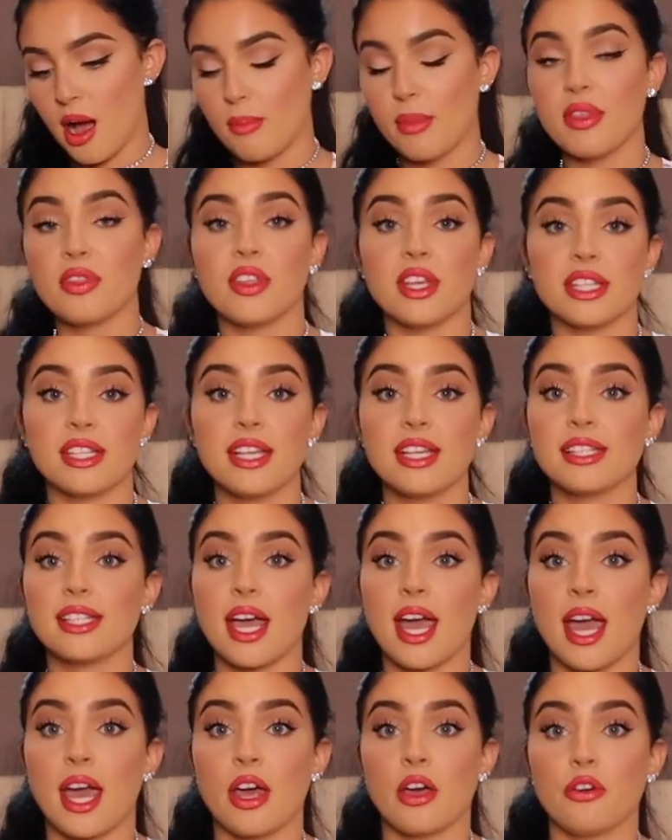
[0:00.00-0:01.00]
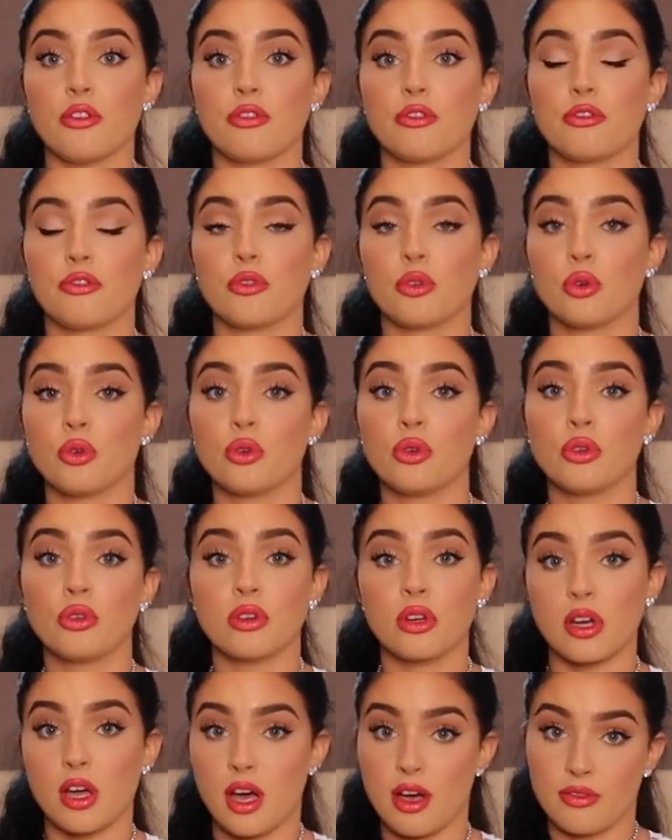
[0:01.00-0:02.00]
This is a full
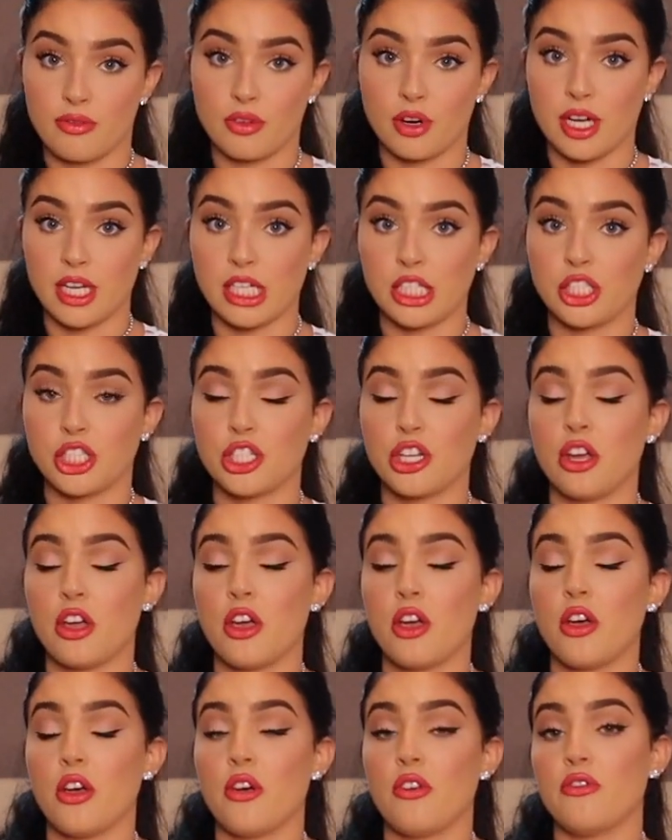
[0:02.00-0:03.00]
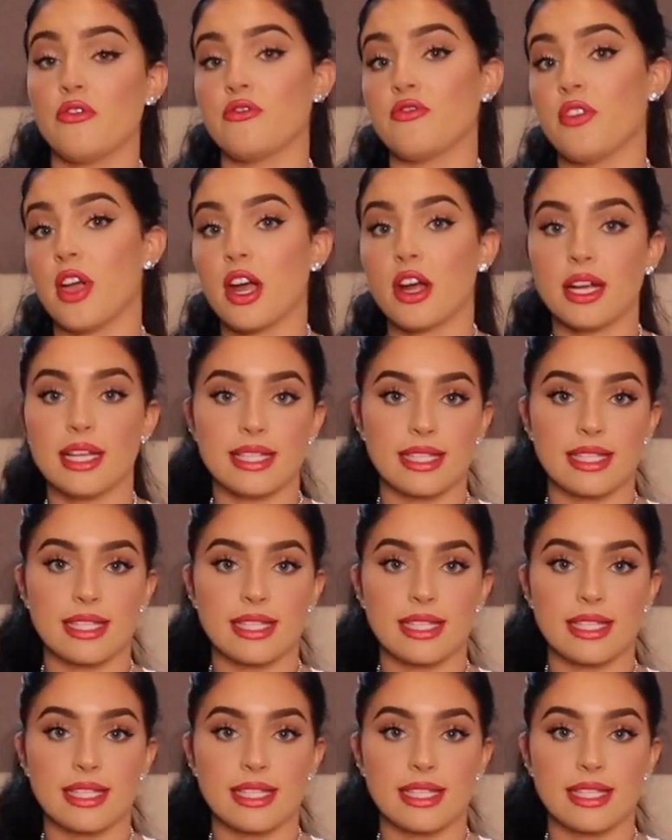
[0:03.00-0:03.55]
coverage, very